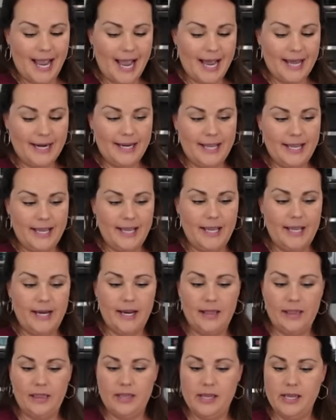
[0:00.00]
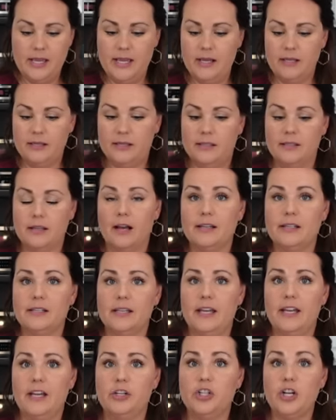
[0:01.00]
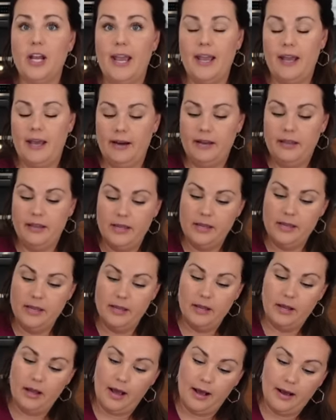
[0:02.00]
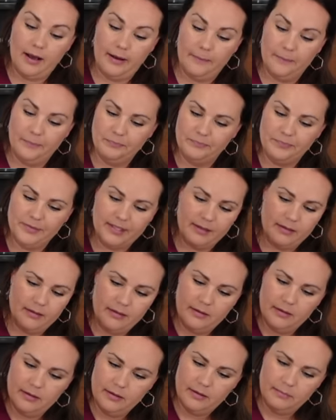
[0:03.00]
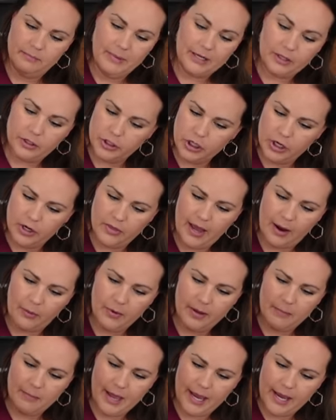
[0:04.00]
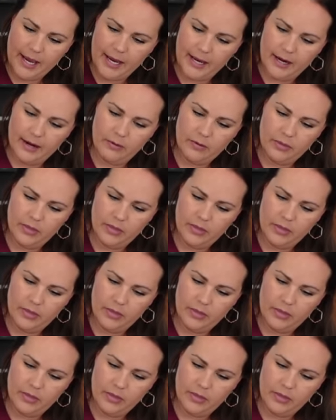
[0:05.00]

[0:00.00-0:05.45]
add in the sausage and the um, mixture that we made,